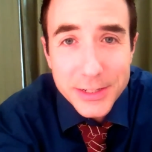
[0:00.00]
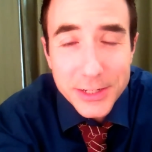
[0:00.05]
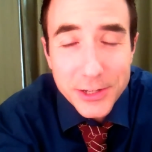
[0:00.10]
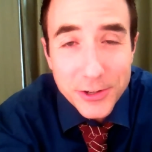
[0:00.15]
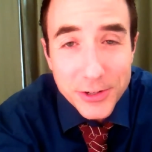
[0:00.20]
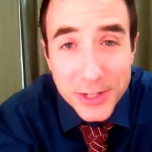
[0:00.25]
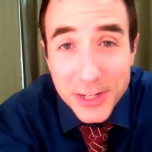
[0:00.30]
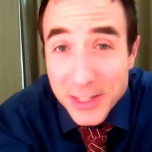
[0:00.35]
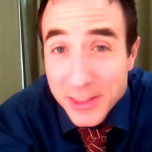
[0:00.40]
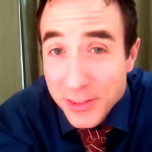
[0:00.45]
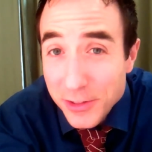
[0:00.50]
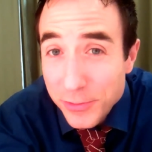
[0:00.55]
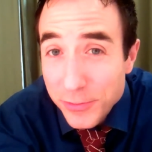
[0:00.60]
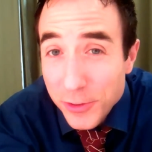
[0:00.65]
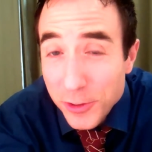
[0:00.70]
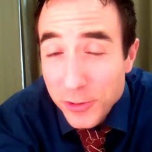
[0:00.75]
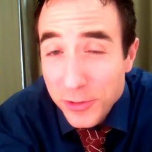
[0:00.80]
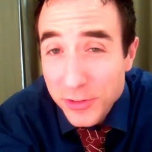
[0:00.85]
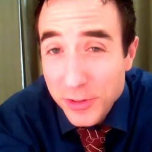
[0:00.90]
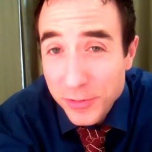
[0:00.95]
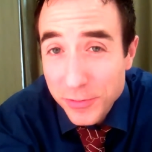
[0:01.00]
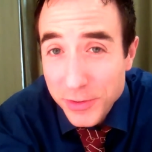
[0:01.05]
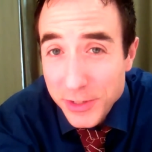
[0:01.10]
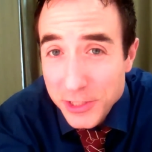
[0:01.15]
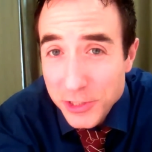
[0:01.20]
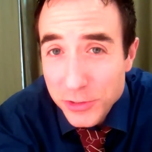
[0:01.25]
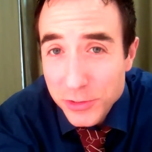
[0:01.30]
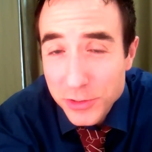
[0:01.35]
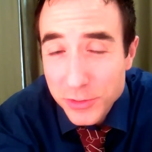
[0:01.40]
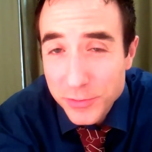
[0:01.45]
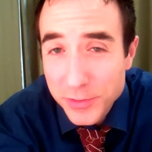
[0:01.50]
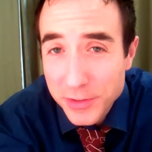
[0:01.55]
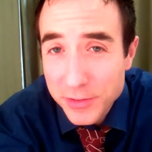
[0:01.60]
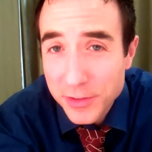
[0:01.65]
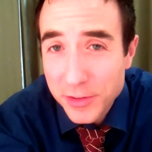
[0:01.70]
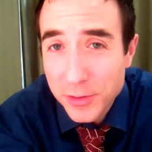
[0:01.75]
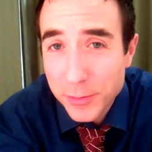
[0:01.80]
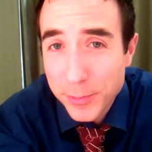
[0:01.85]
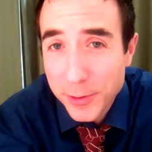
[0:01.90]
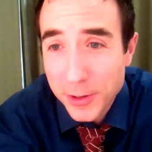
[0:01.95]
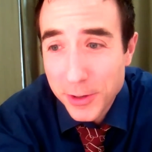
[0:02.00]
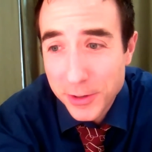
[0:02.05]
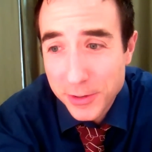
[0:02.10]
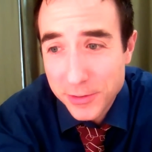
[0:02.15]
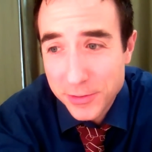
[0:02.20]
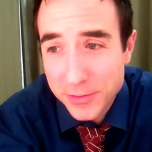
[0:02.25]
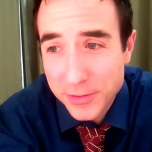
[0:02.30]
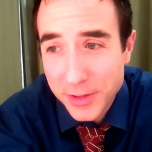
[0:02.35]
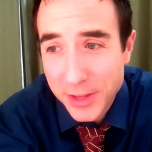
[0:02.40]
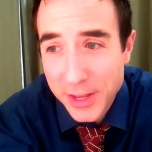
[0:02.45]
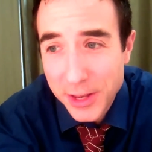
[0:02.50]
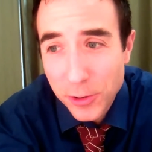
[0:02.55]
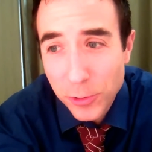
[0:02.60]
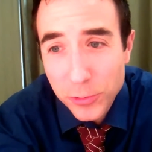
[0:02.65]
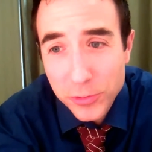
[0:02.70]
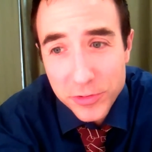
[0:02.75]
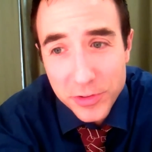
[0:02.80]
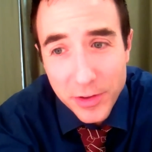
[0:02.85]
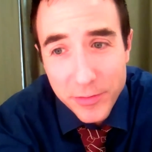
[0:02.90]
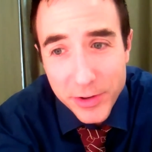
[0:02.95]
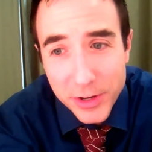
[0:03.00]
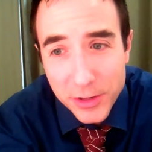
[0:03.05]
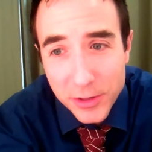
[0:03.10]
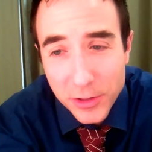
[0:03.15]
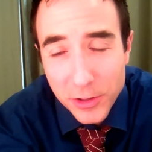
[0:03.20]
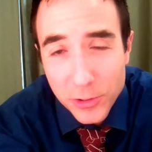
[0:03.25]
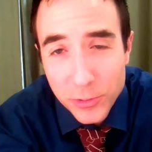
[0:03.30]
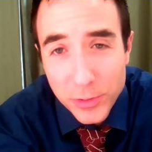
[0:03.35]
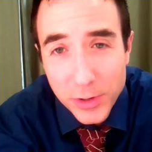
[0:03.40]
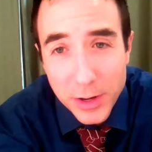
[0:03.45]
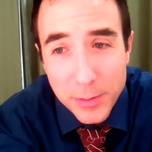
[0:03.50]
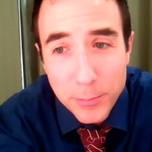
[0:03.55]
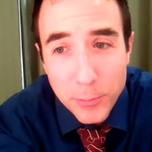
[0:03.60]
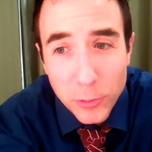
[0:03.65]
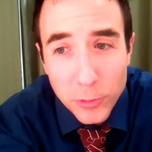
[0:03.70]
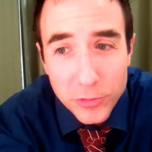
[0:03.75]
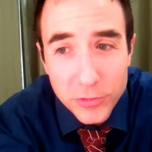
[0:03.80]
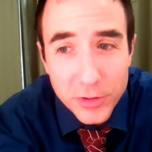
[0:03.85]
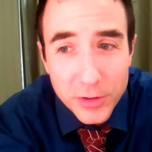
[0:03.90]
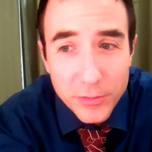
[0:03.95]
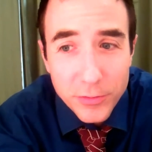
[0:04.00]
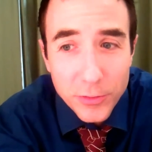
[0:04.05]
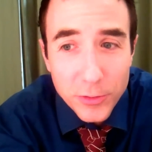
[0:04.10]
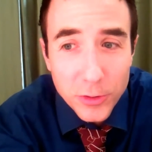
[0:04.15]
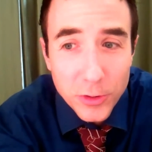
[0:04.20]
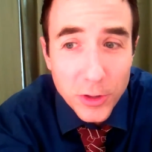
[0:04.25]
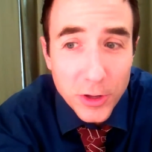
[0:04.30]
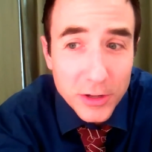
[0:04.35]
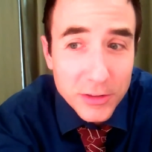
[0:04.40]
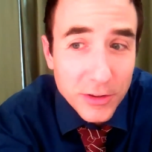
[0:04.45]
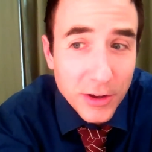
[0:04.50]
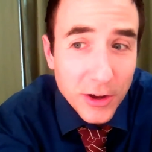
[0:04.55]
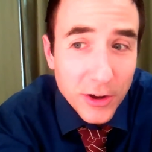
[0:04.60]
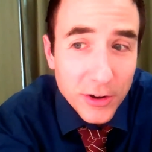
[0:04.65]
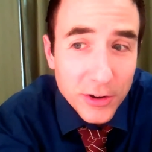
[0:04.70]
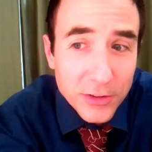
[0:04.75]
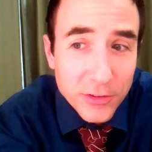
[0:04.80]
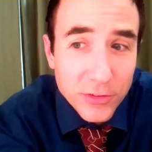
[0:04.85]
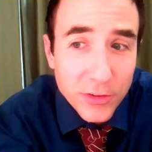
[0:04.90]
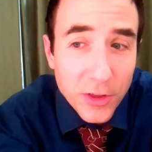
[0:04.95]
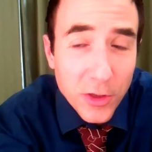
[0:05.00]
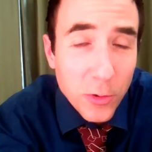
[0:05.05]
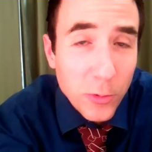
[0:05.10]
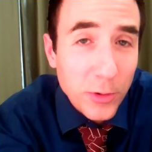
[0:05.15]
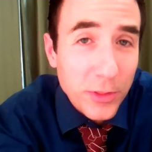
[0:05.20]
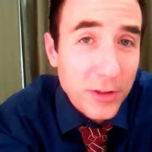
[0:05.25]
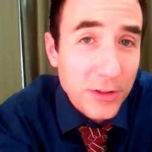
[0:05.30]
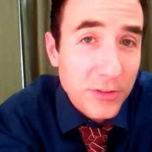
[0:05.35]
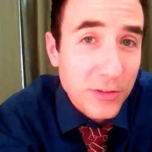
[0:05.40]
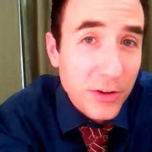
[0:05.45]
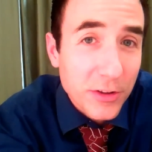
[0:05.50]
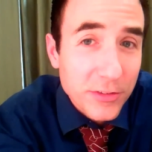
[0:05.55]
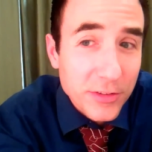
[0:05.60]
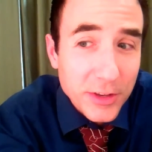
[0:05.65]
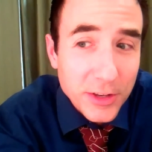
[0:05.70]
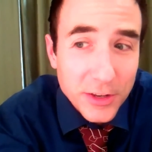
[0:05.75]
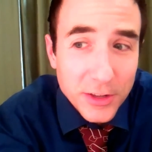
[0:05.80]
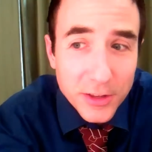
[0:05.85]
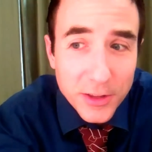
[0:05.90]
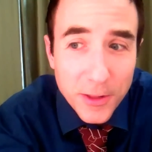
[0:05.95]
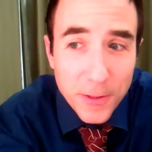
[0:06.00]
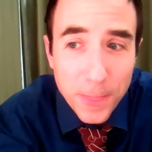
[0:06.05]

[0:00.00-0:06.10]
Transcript: You're not the first official to visit the box. In 07 alone, I must have locked horns with a dozen.